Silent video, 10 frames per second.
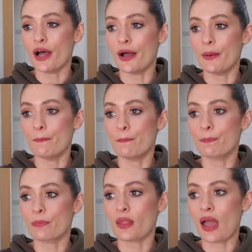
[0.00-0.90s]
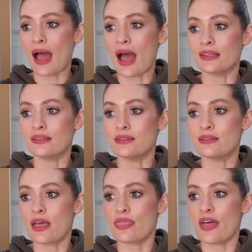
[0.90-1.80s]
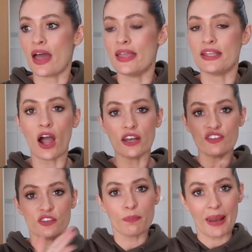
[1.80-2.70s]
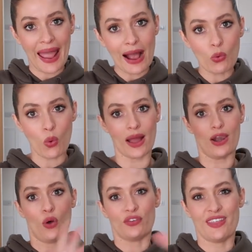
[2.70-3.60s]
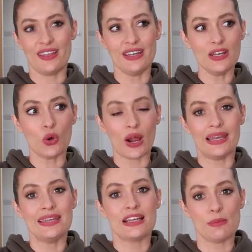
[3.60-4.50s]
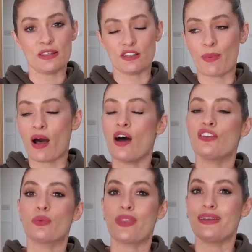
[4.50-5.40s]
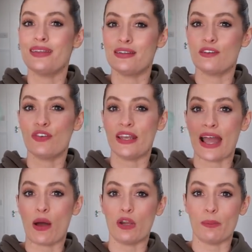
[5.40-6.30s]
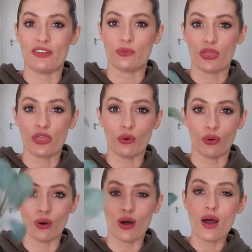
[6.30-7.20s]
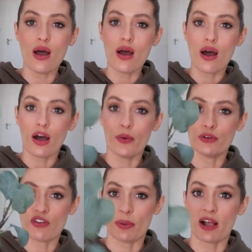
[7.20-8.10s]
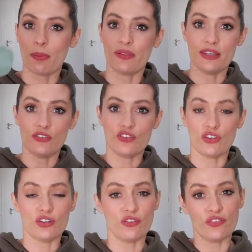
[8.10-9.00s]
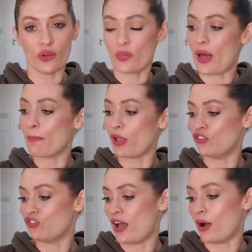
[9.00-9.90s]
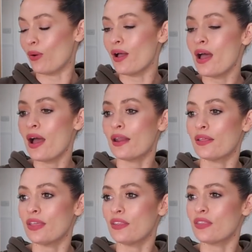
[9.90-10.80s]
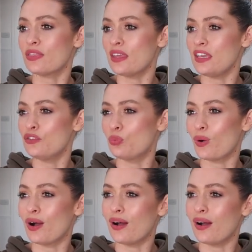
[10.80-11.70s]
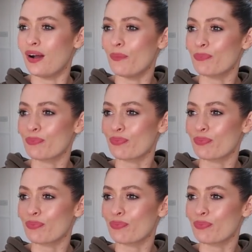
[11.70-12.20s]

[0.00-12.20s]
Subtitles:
And they kind of splay out quite a lot, so they look a little bit sparse, or they needed filling out a little bit. So I thought I would grab a couple of these just to fill that bunch out. And I think that these were,